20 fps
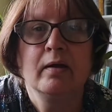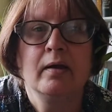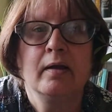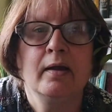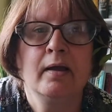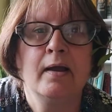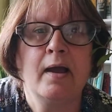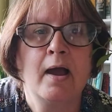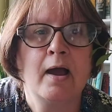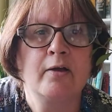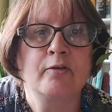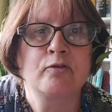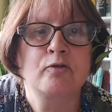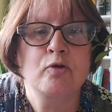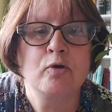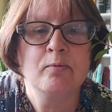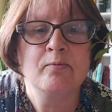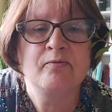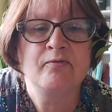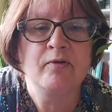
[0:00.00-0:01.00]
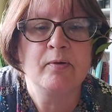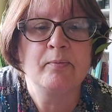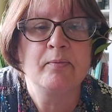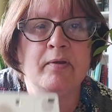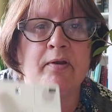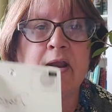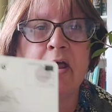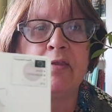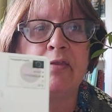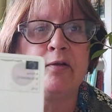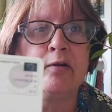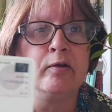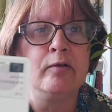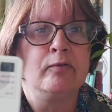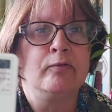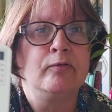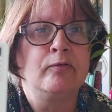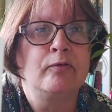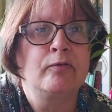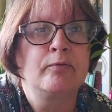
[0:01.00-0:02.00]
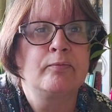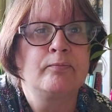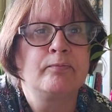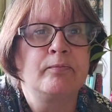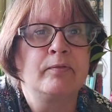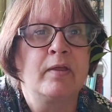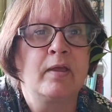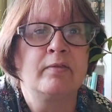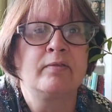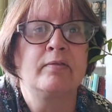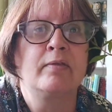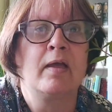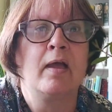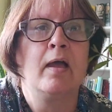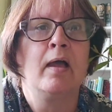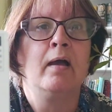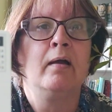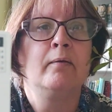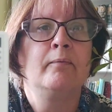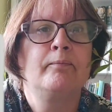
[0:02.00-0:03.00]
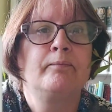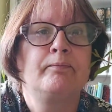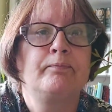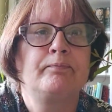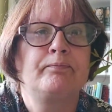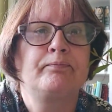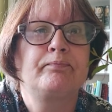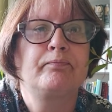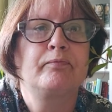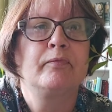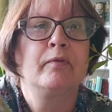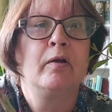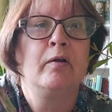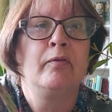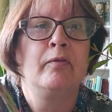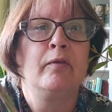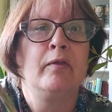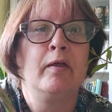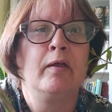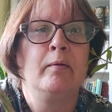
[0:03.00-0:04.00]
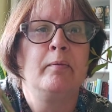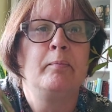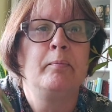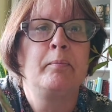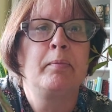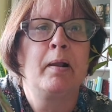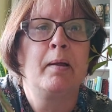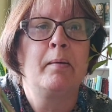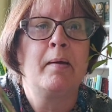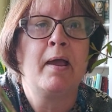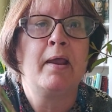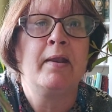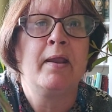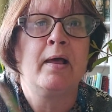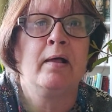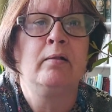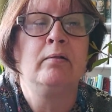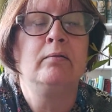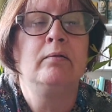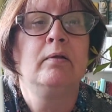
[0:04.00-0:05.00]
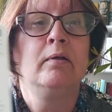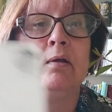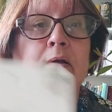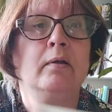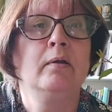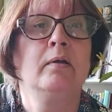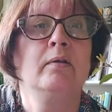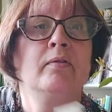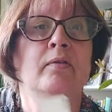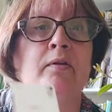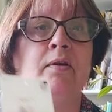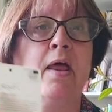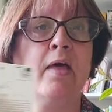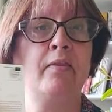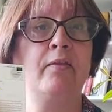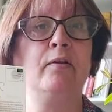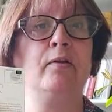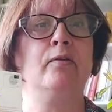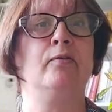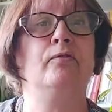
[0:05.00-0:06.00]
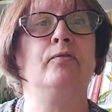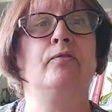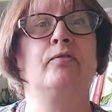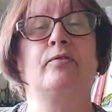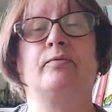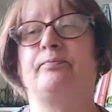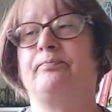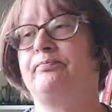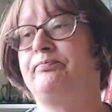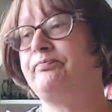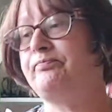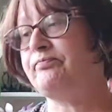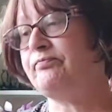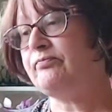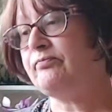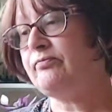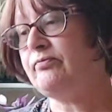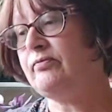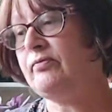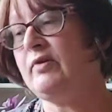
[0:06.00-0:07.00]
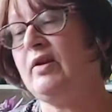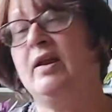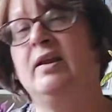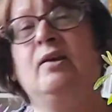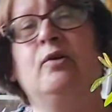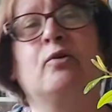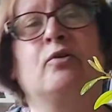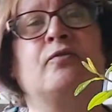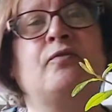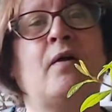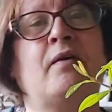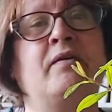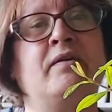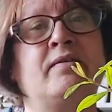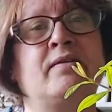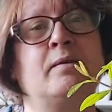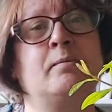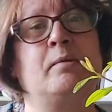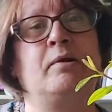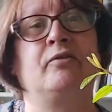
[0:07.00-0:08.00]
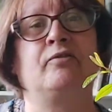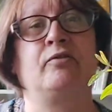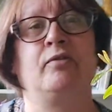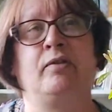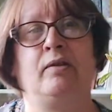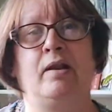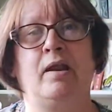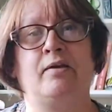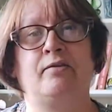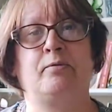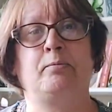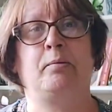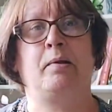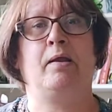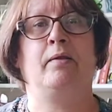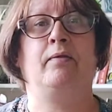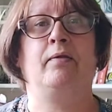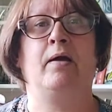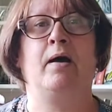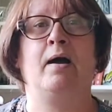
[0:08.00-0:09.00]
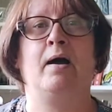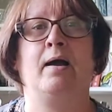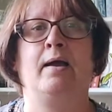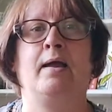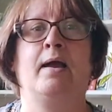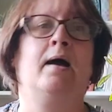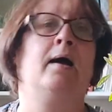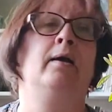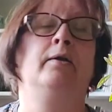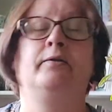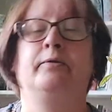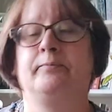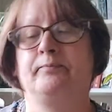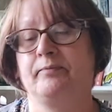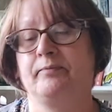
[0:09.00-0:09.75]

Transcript: it has come from the Netherlands. It says there on the plant NL, the Netherlands. It looks very similar to the last plant that I had.